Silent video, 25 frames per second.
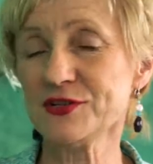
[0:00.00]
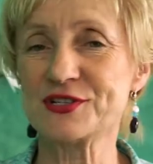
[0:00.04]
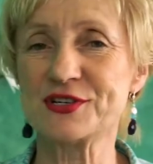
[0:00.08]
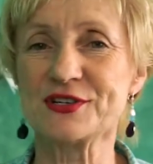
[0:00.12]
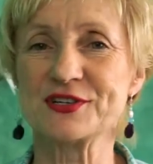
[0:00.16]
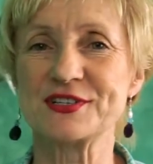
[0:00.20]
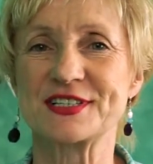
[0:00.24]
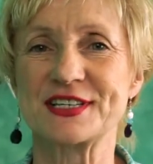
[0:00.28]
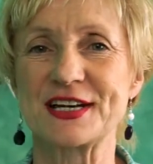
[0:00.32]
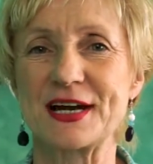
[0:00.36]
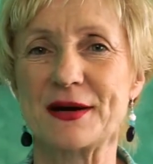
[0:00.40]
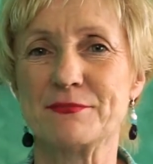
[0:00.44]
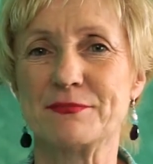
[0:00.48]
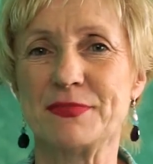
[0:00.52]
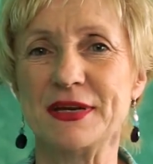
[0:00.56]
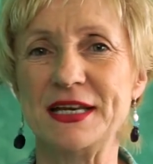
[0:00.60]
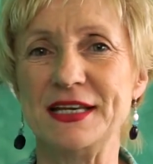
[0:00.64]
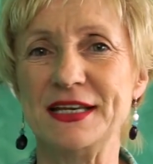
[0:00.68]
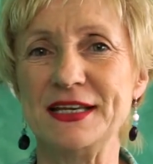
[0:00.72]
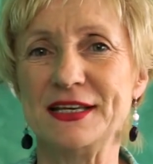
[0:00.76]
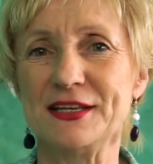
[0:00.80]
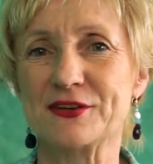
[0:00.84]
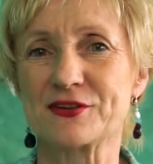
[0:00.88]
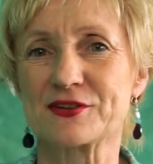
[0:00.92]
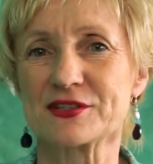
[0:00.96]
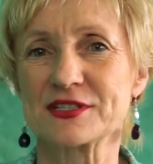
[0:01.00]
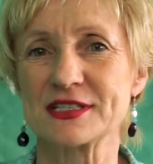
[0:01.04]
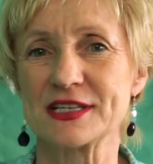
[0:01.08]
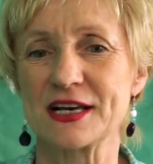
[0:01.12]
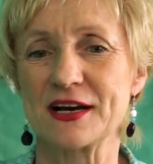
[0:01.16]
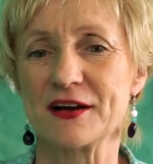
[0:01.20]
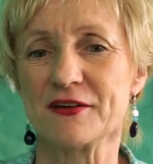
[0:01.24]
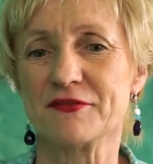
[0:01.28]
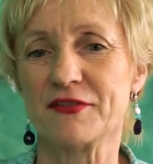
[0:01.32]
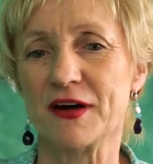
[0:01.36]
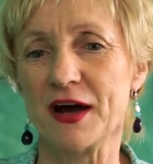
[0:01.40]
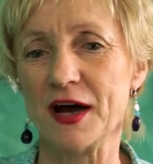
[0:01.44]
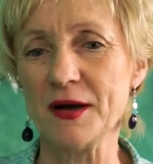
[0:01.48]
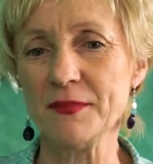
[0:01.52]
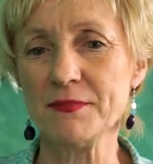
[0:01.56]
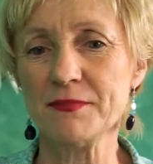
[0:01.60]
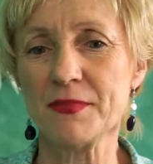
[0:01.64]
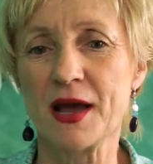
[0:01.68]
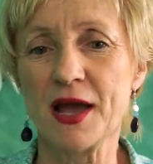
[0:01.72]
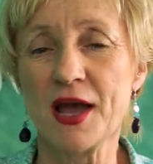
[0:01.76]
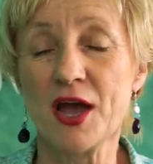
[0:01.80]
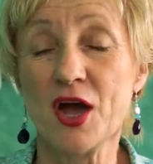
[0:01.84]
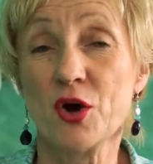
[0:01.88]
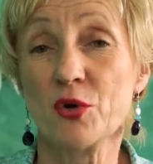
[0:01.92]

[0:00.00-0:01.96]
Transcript: to stop beating yourself up